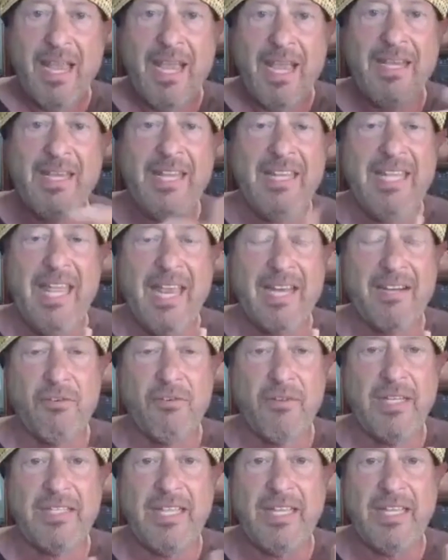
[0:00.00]
And in that
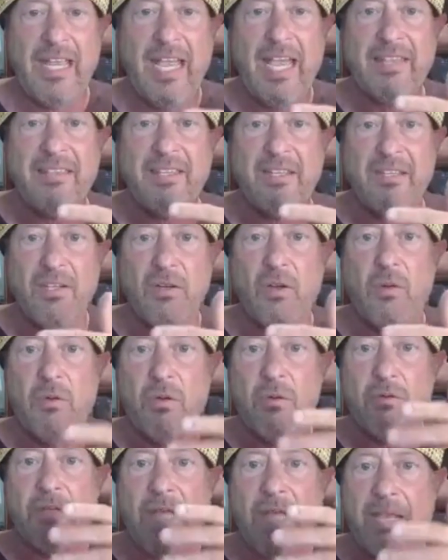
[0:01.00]
grid, they had the
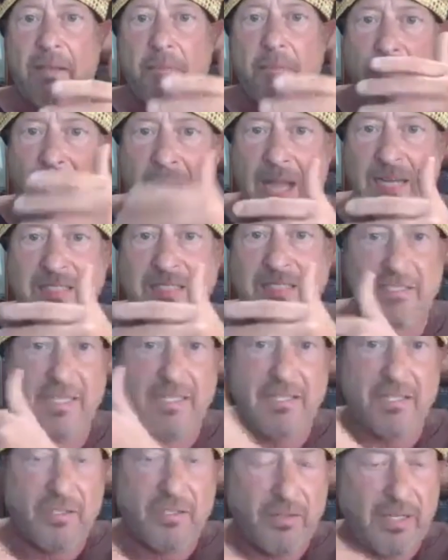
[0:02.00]
little like boxes
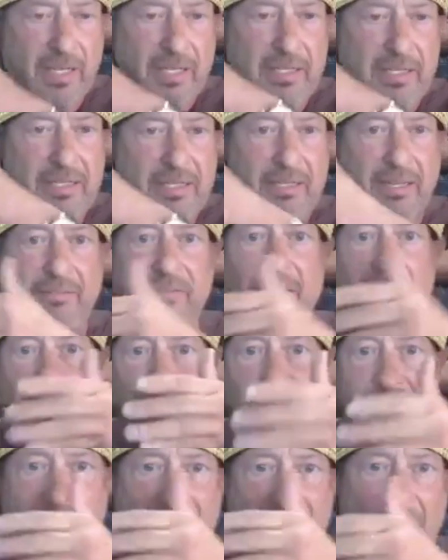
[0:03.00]
in the grid, if I
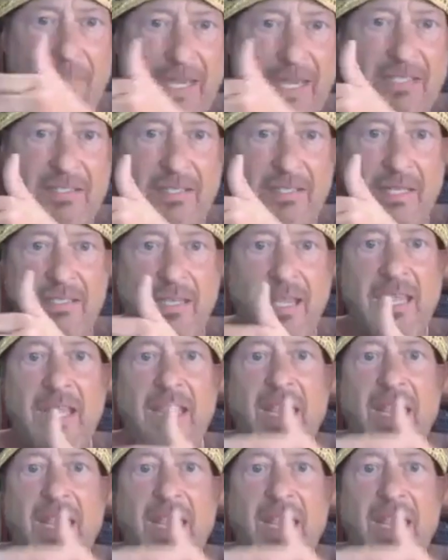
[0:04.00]
can, that makes sense.